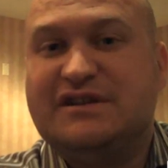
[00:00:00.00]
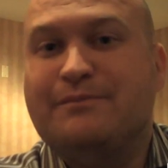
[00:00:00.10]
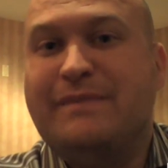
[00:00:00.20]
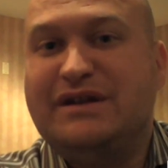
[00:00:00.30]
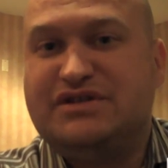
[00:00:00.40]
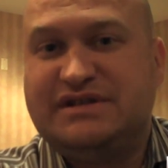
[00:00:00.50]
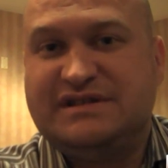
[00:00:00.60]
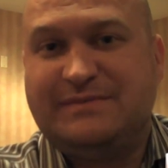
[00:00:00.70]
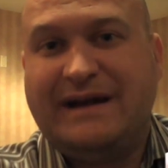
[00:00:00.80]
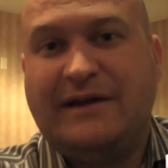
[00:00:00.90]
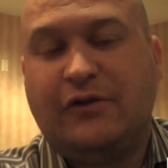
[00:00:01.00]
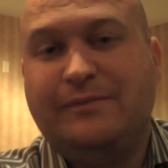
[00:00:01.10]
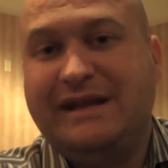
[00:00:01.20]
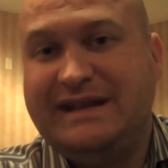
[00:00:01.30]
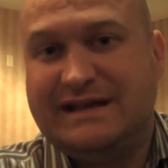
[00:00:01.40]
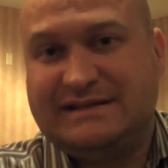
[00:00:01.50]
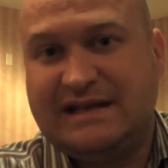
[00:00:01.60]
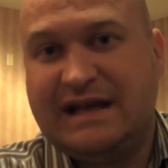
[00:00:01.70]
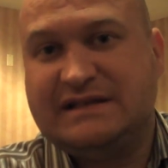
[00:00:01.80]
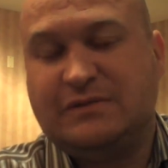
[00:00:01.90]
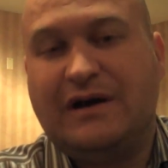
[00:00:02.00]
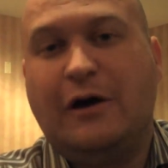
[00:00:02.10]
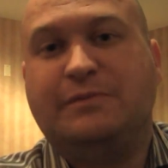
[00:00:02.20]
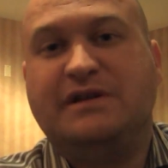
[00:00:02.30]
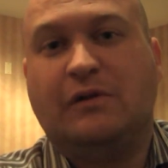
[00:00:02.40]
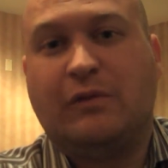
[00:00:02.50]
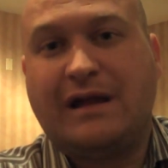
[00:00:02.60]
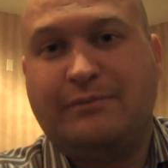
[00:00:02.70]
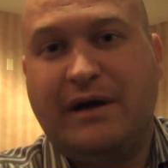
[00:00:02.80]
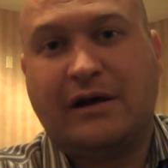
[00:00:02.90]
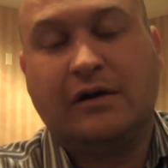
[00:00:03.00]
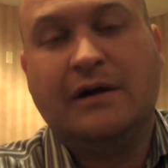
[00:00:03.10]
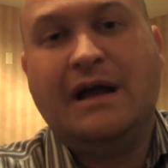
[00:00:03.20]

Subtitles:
mentions by other media sites will help you to rank better.